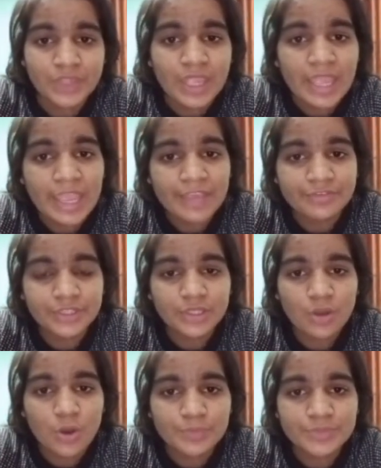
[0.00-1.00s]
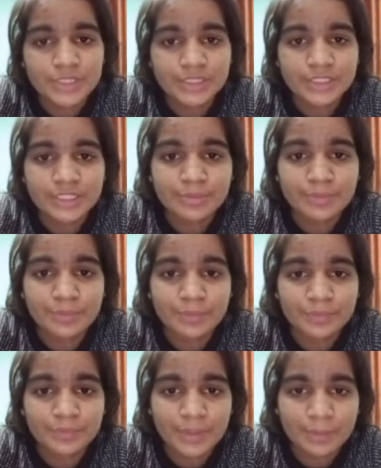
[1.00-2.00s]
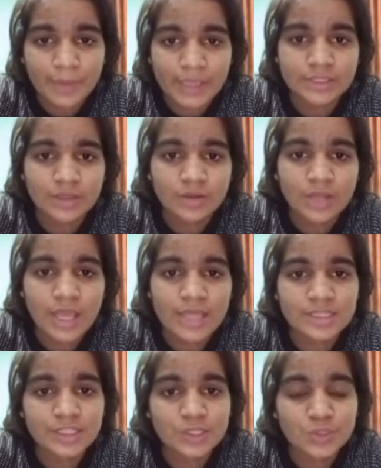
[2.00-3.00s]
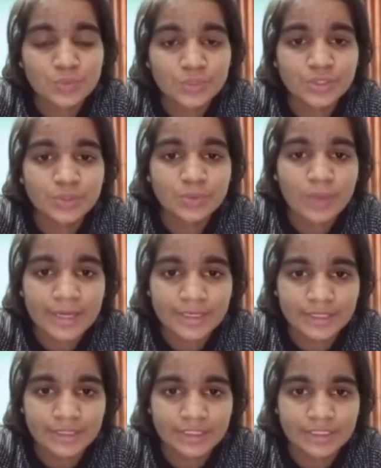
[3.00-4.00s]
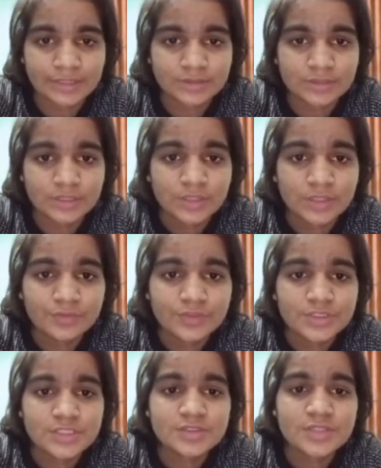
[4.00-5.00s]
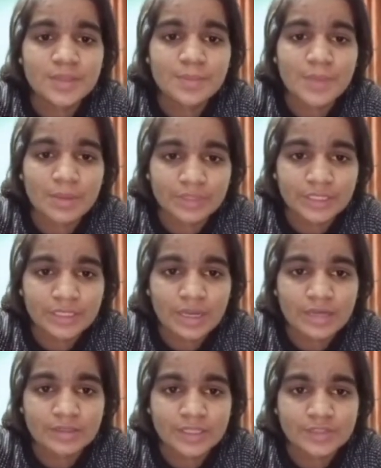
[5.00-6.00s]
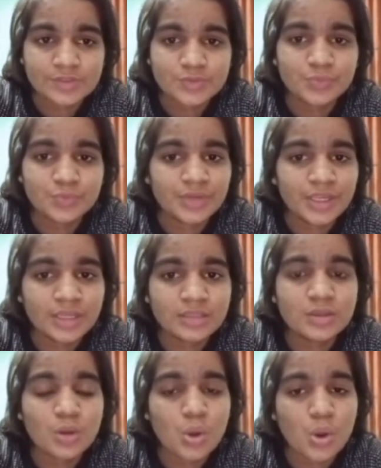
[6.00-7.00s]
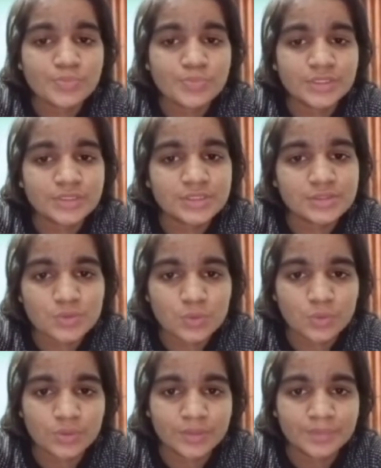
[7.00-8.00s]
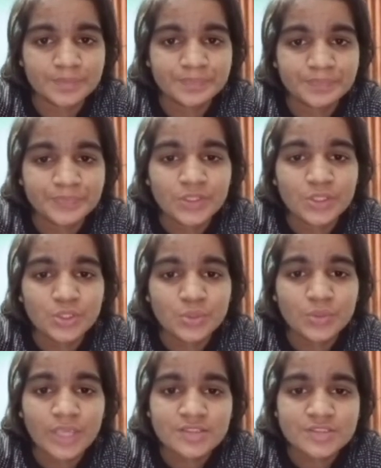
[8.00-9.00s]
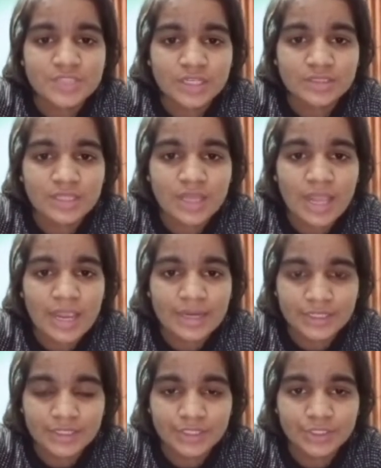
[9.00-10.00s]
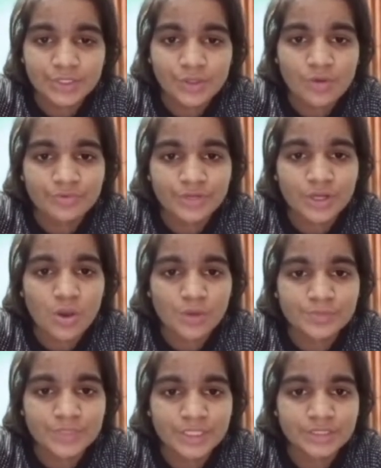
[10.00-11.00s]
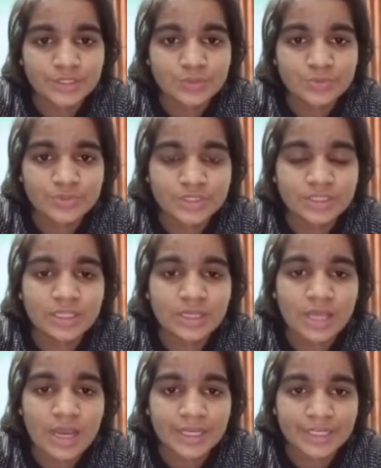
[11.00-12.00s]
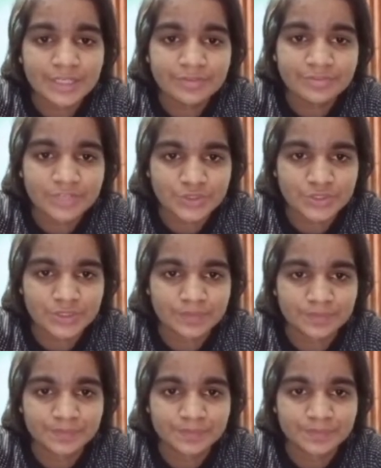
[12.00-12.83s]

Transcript: Every object in a Python has a unique identity, which is the memory address where the object is stored. You can check the identity of an object using the id function,